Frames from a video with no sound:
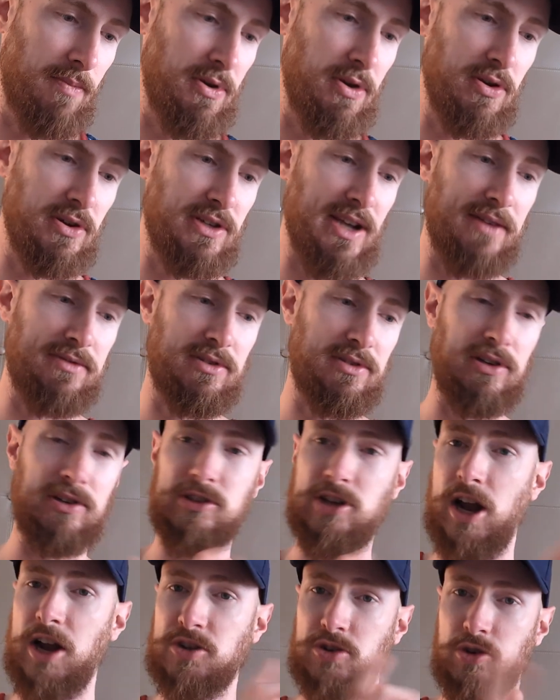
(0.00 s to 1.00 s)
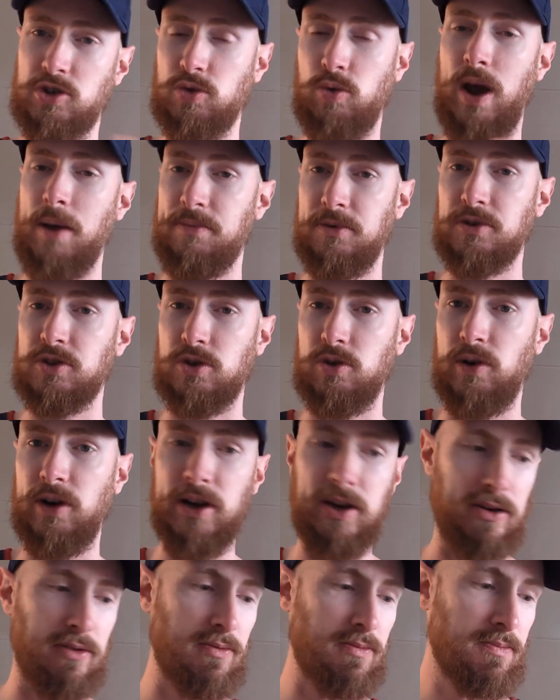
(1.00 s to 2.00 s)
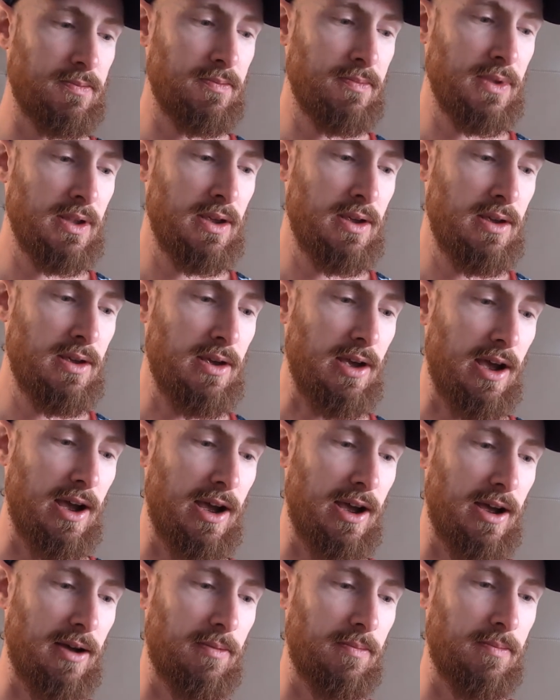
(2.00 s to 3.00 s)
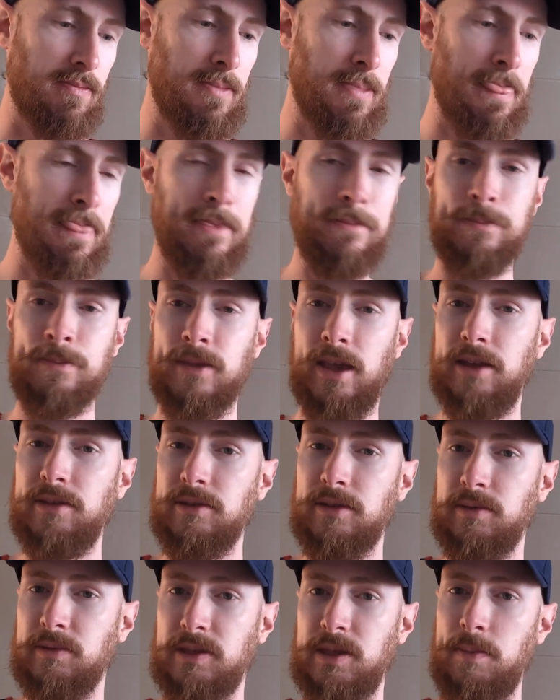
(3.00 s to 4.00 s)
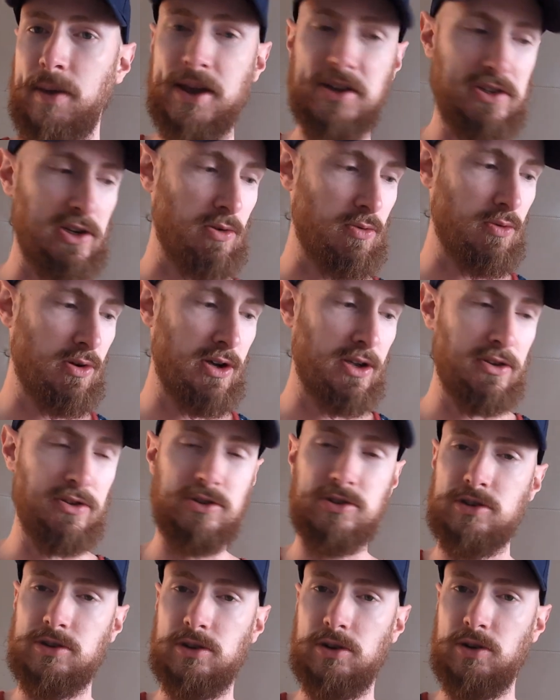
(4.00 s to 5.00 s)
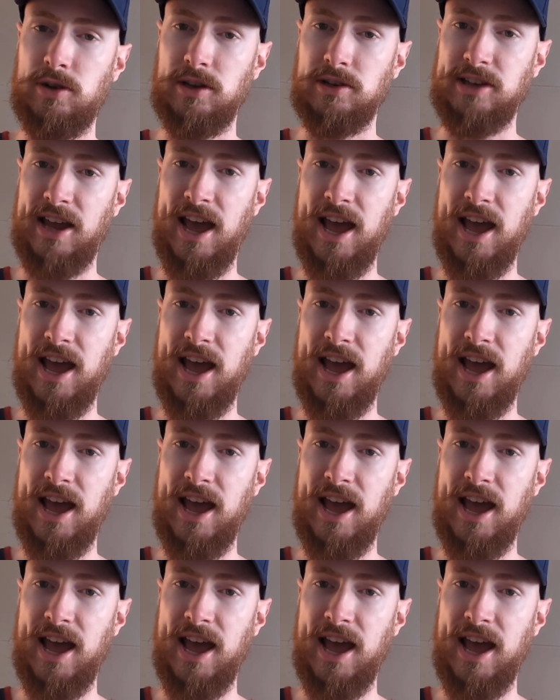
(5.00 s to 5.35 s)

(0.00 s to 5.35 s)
you just have to touch or swipe the screen. And the basic ones, you can